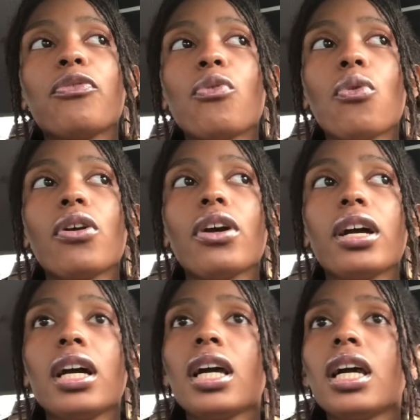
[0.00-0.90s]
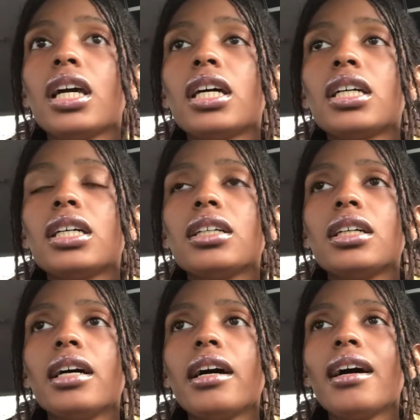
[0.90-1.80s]
for
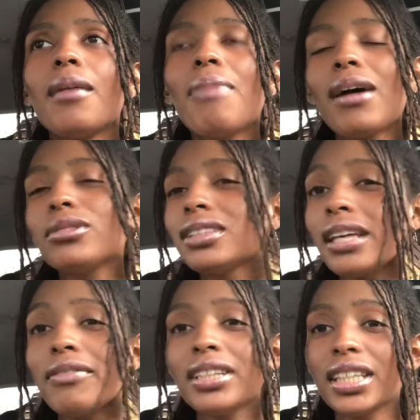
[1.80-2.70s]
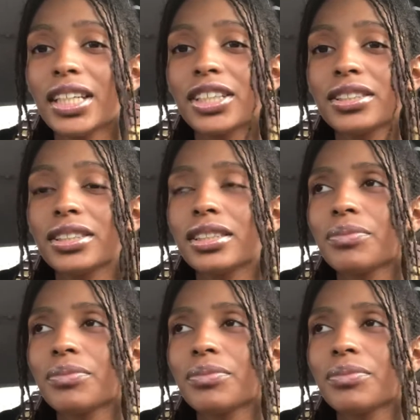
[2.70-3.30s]
about 7 years.